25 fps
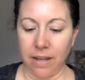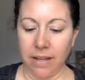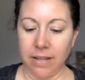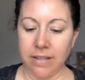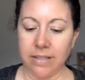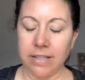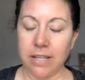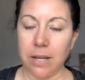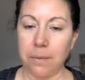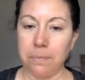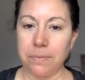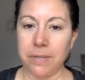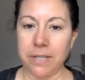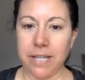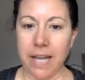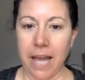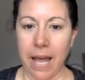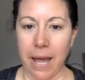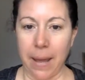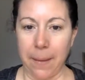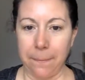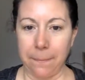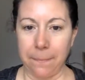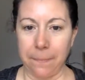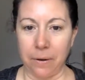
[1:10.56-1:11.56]

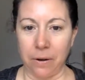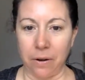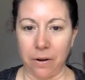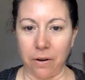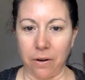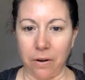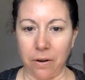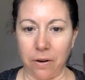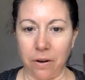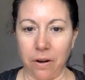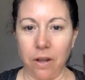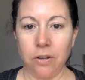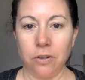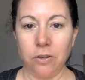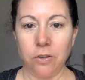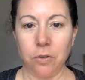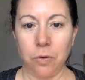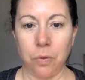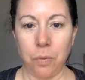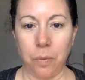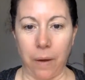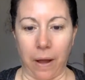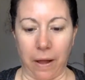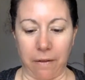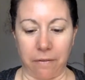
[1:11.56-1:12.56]
September
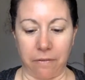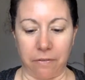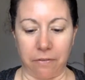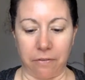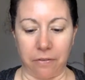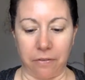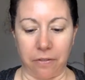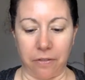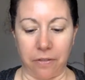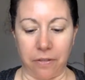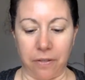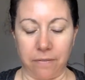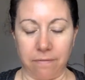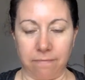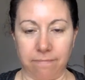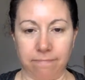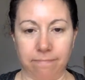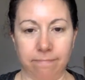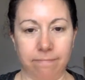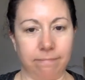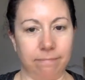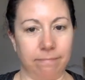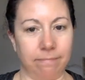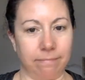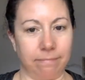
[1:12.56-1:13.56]

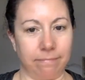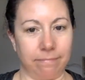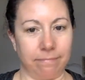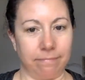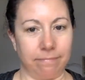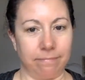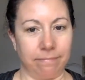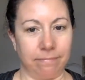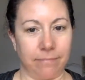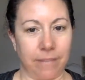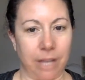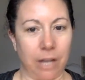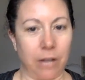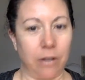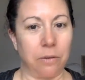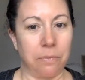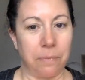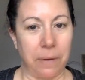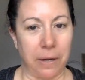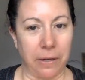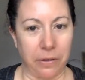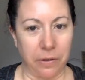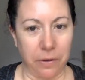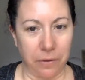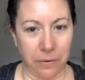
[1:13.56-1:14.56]
12th. Now you
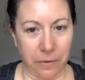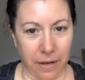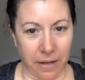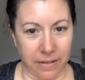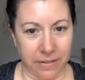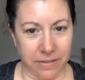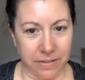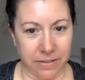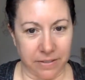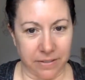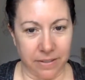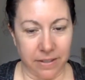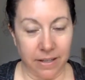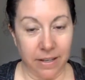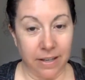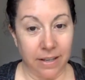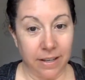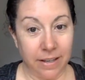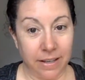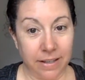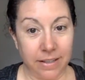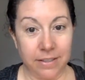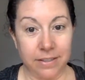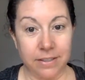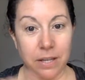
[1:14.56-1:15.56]
might notice.
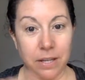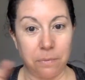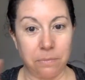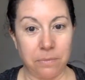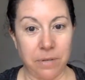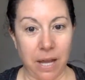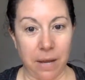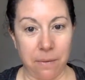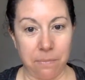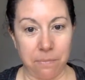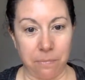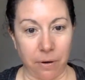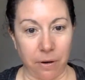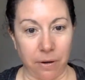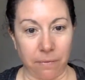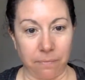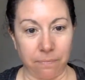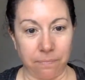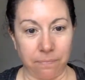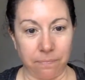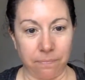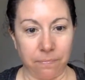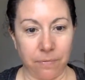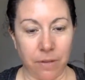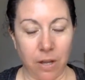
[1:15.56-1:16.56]
September,
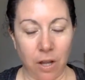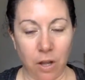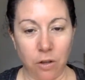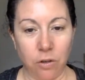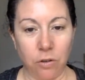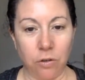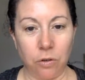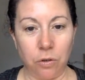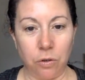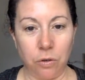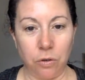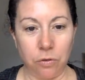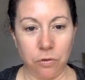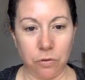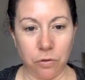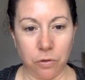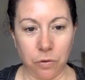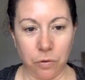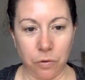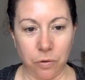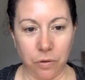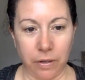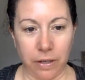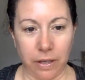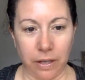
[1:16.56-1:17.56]
new
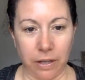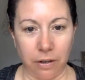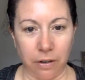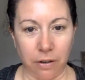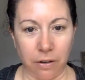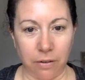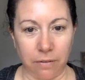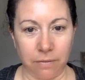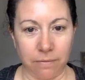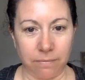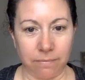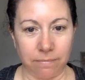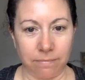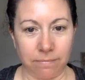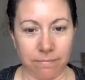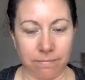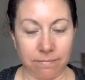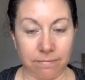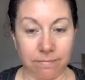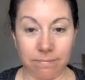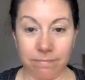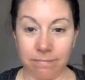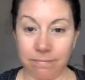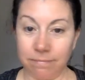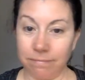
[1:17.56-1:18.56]
school year,
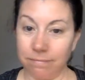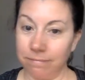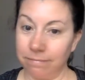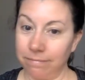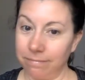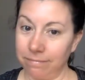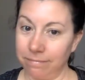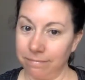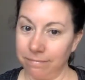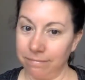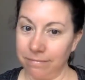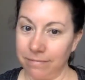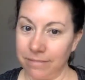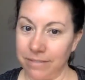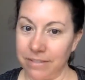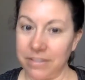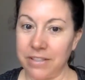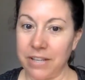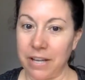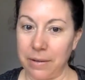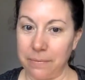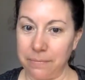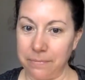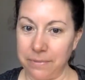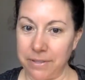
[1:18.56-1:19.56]

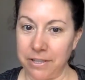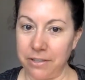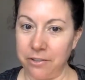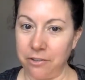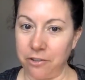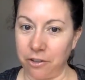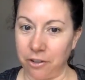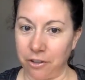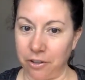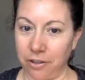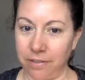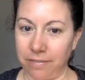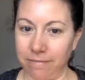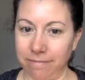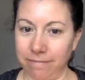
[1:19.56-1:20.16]
same teacher.